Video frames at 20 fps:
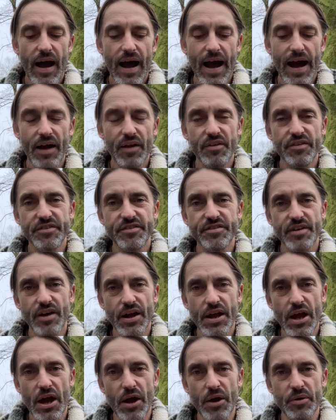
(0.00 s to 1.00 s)

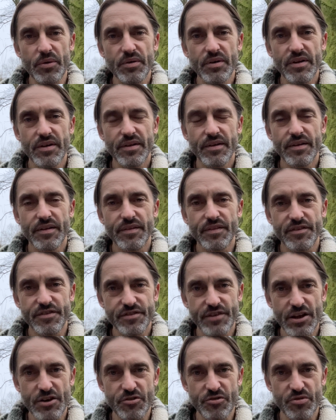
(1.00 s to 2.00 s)
Alcyone, the
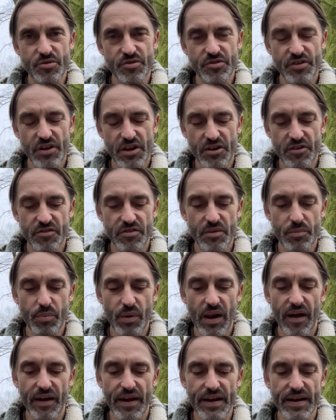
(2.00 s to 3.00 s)
central sun of the
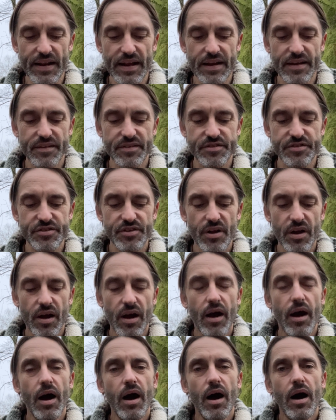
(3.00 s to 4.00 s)
Pleiades,
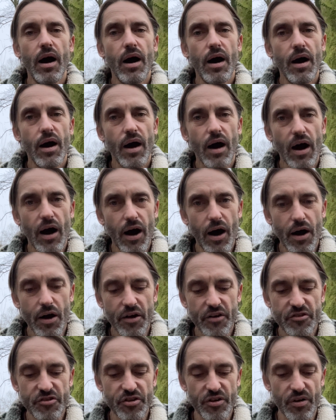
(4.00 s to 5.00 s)

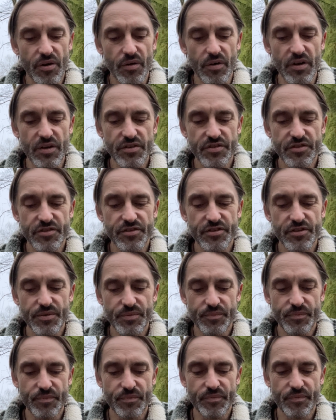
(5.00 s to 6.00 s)
Arcturus,
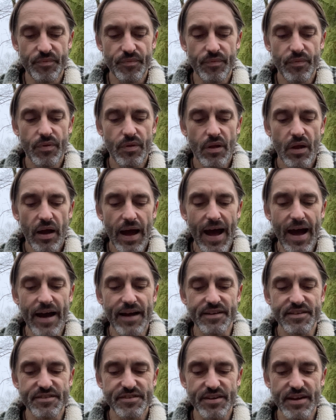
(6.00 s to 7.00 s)

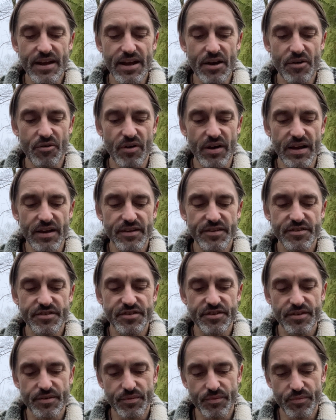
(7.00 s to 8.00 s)

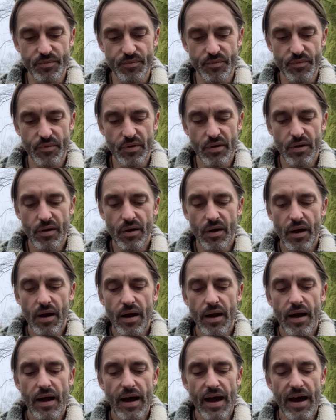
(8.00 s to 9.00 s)
Antares,
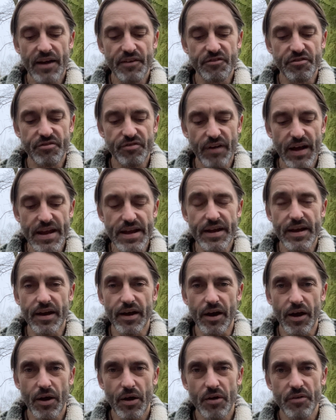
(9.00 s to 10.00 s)
and
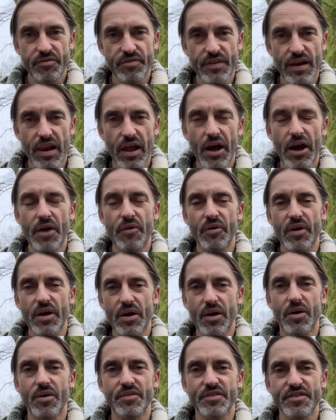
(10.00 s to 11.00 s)
Vega of the
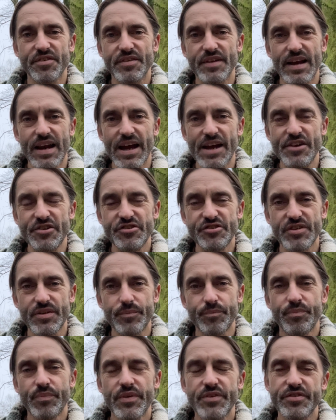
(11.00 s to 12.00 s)
Lyran
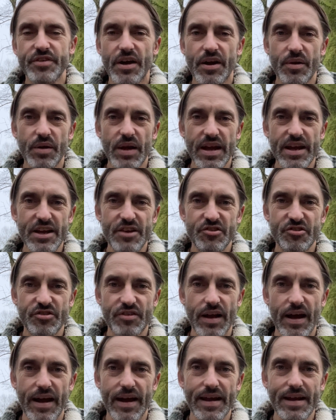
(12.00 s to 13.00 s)
constellation. So each
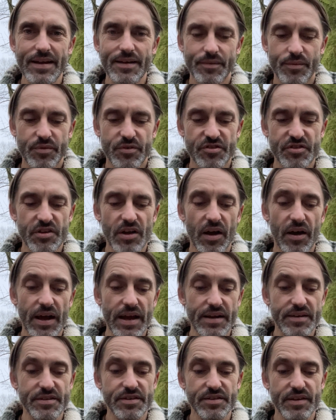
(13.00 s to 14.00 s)
day,
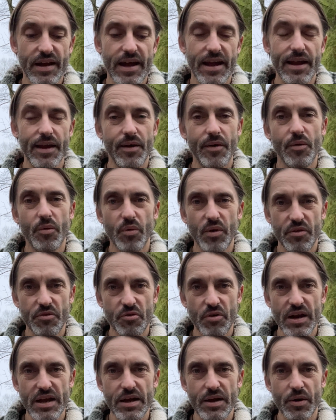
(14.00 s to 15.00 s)
starting today with
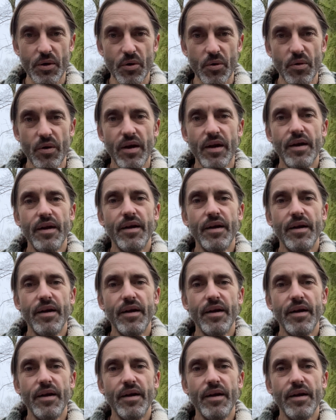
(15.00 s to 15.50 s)
Rigel,